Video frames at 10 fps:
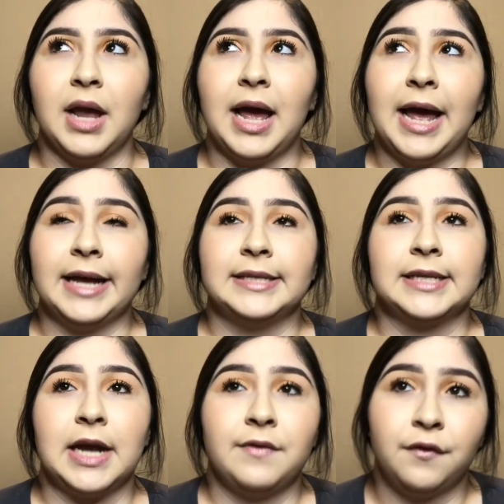I did
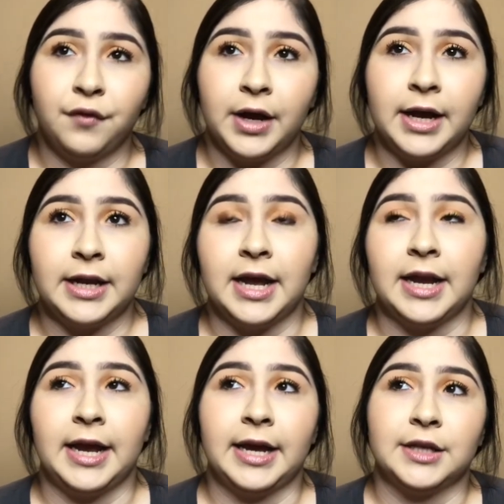have a friend, and
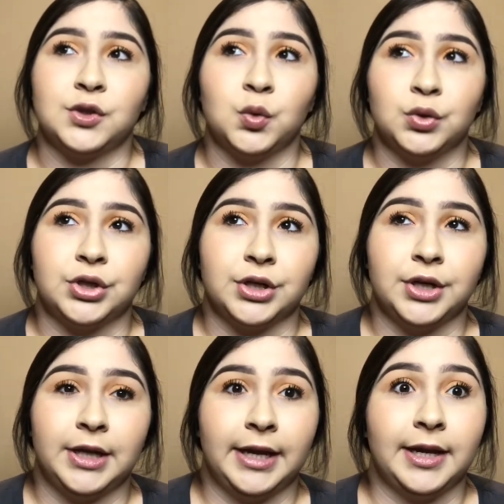I told her,
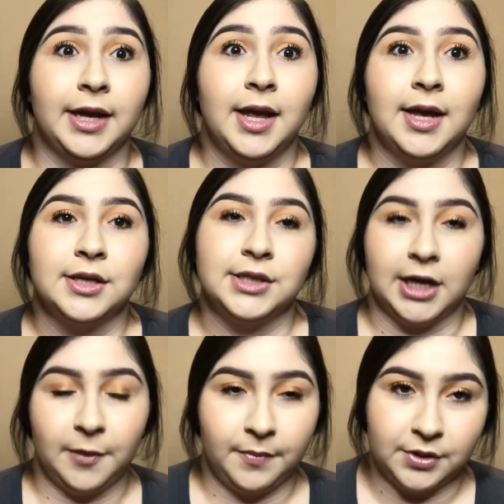like, she
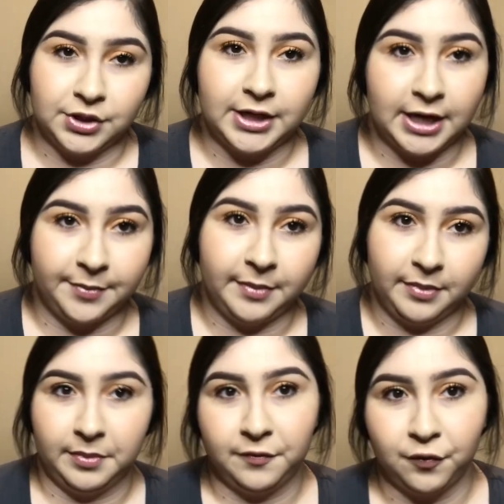had a baby
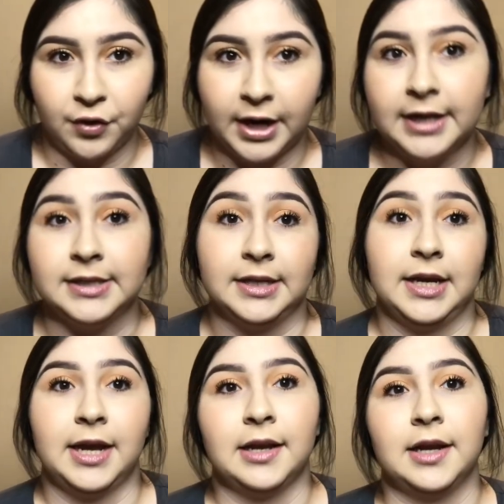before I did,
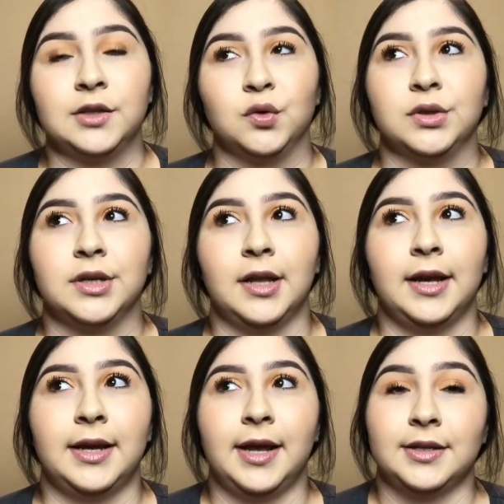and I told her, like,
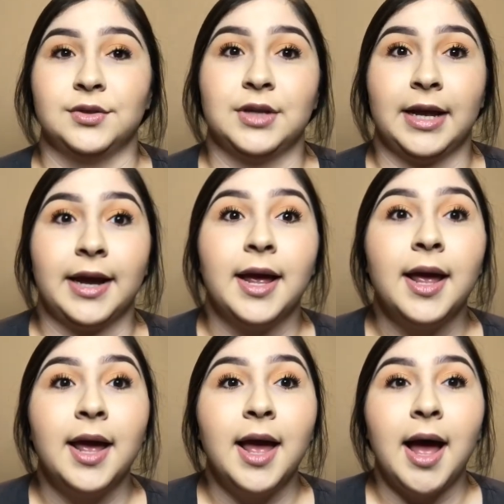hey dude, like,
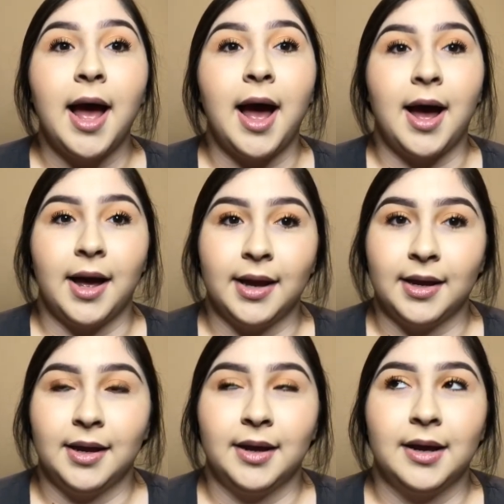
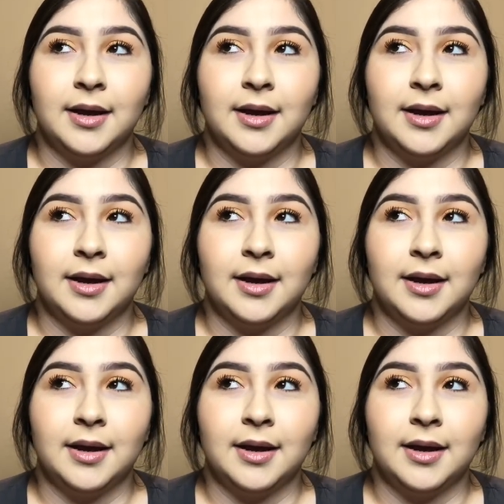I